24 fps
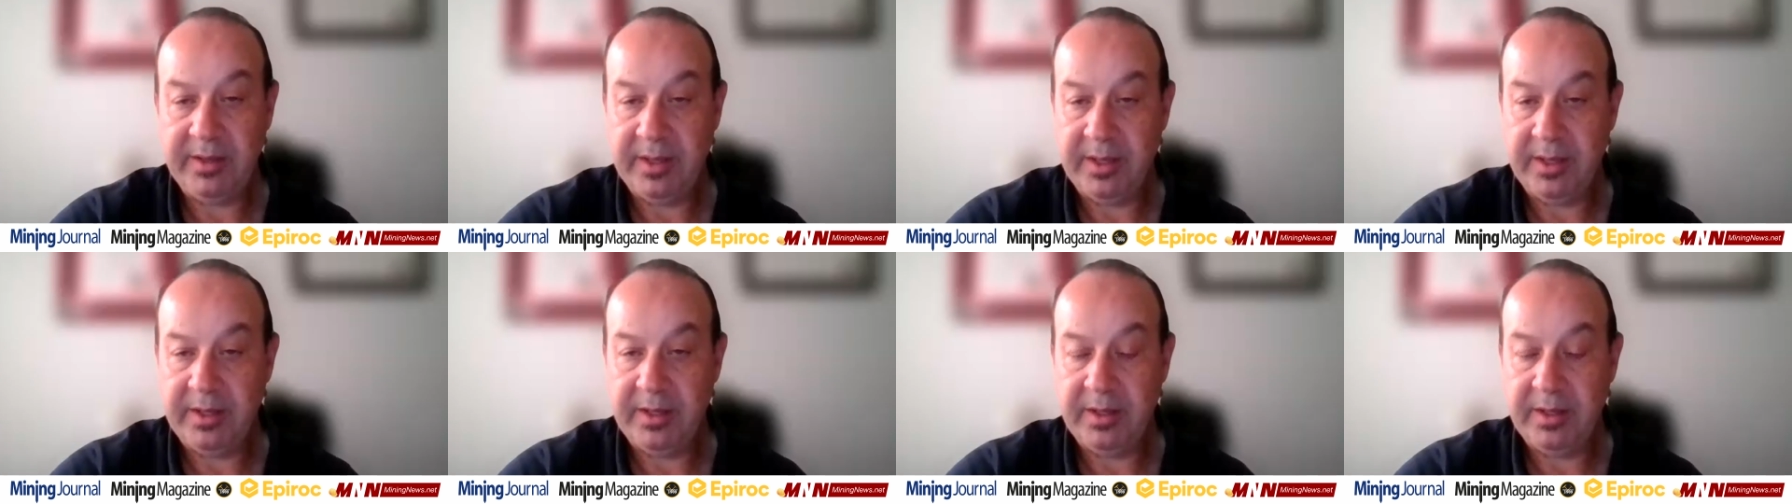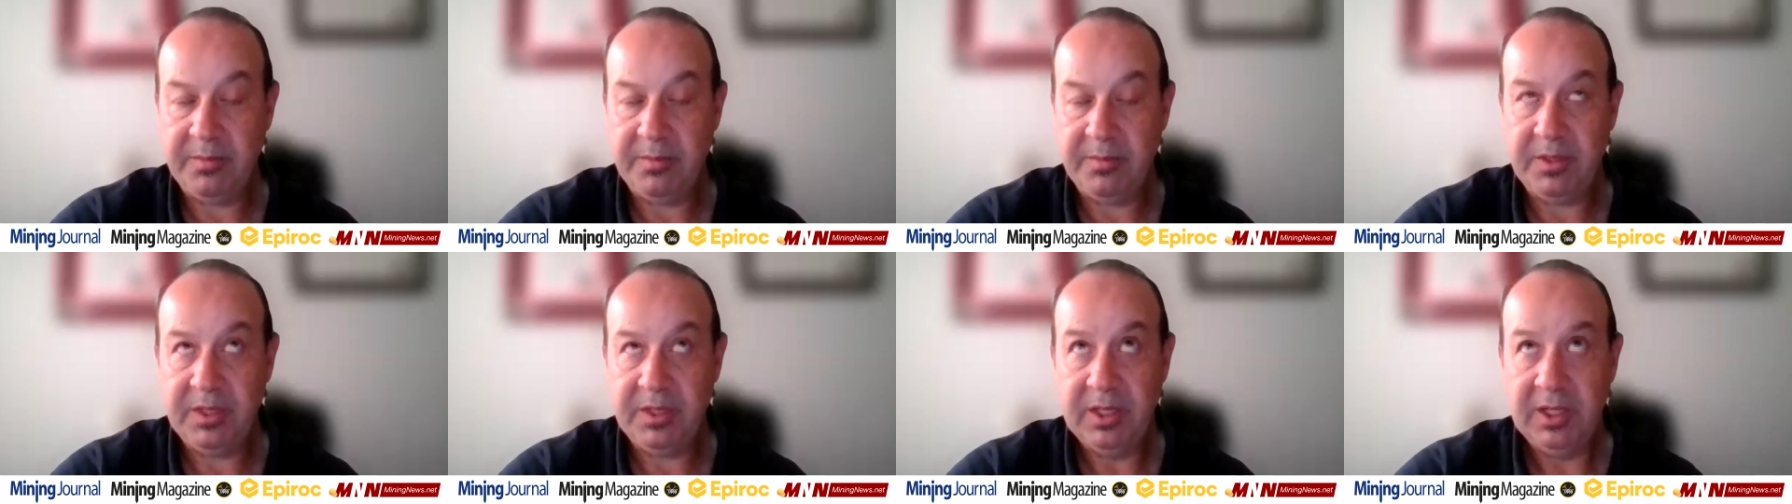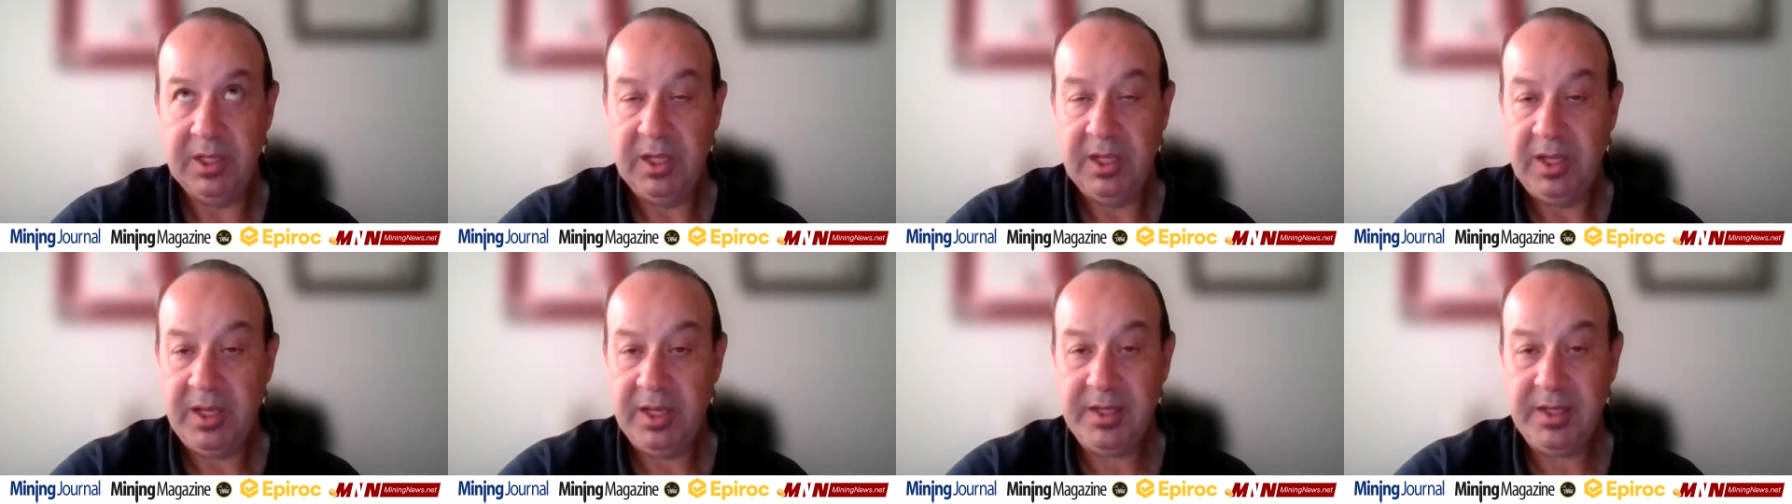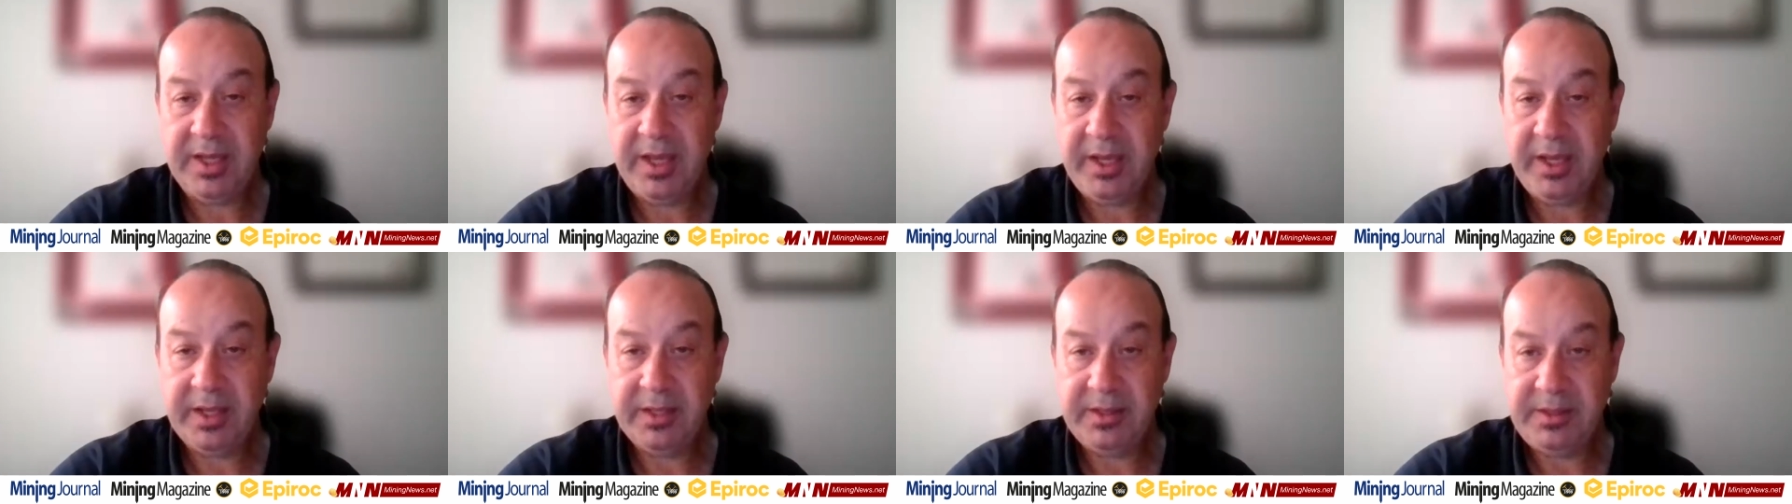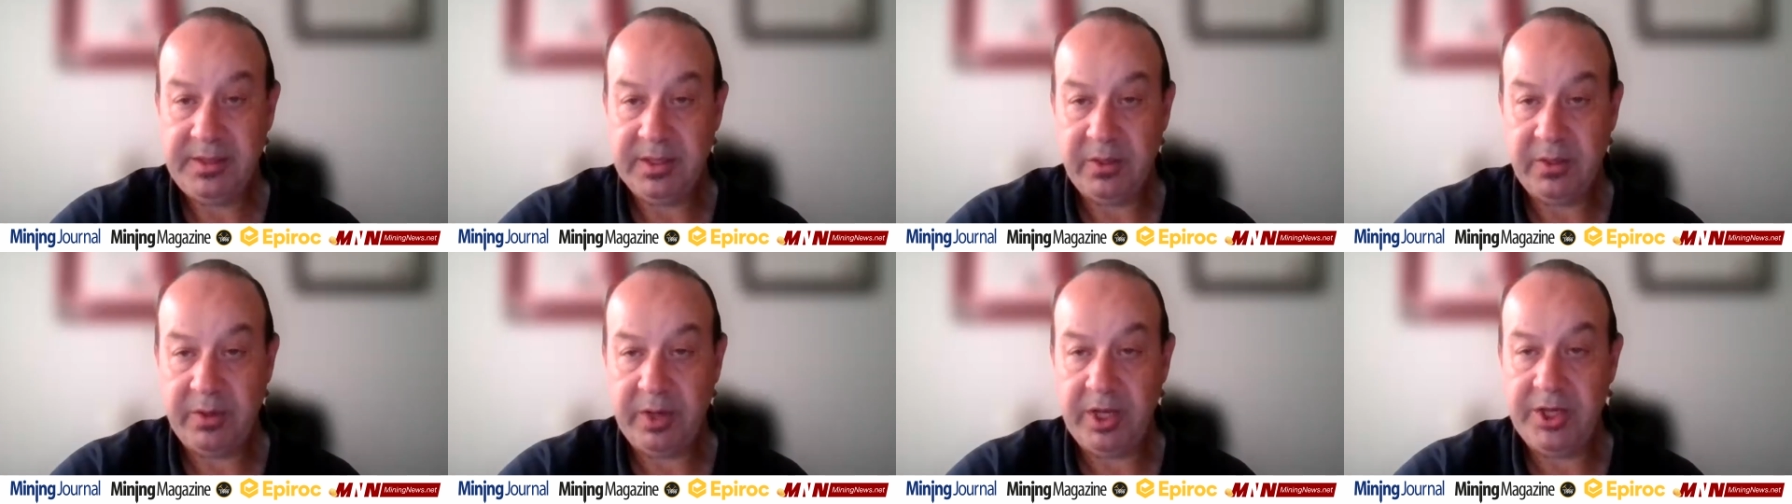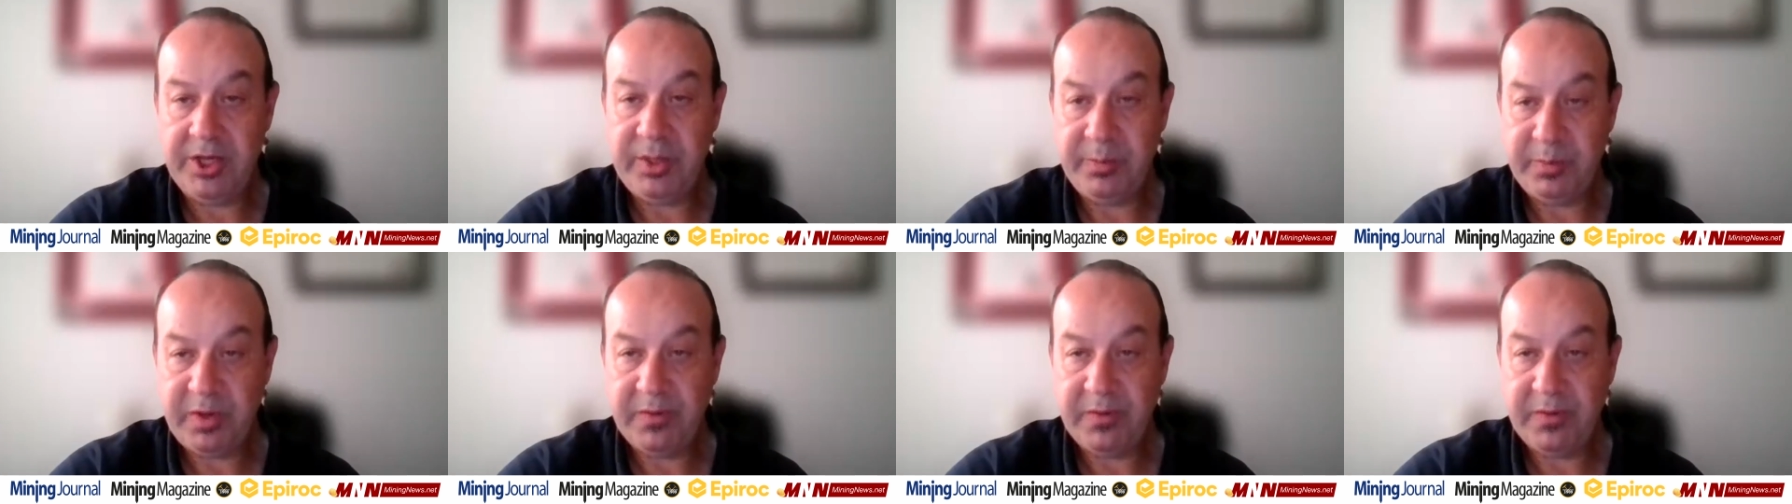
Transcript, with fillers: um, a key consideration.